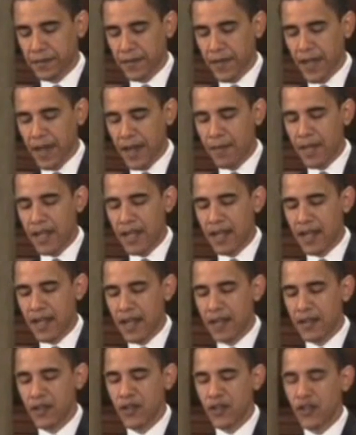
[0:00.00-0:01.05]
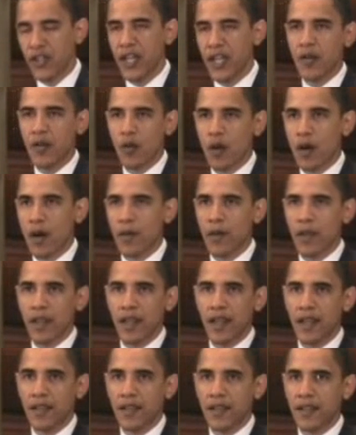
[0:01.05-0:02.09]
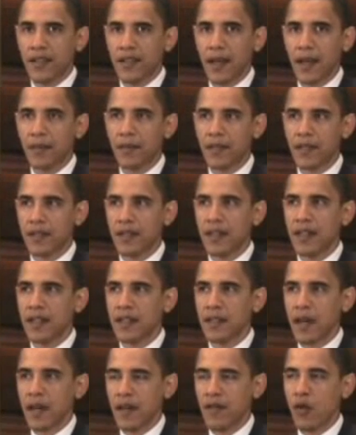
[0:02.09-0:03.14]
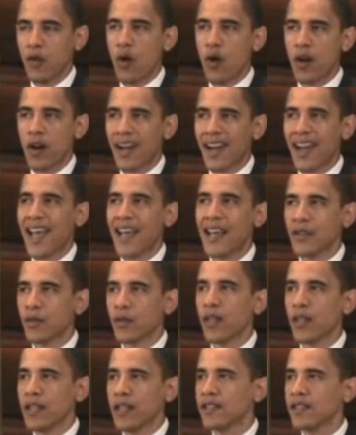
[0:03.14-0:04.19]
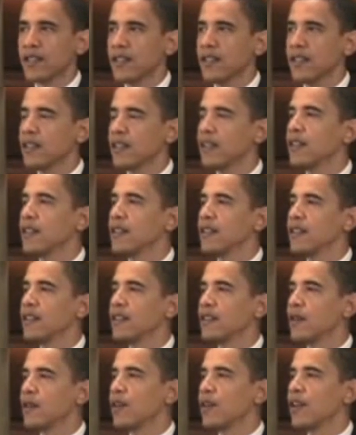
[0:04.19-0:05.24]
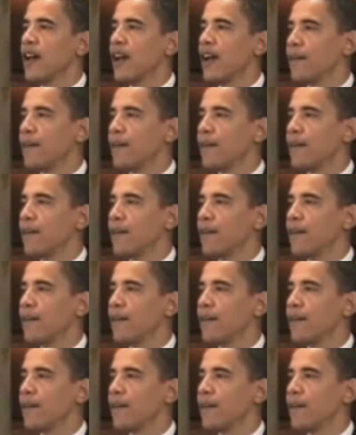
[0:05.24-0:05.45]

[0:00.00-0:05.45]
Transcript: And because she grew up with a healthy skepticism of organized religion, so did I.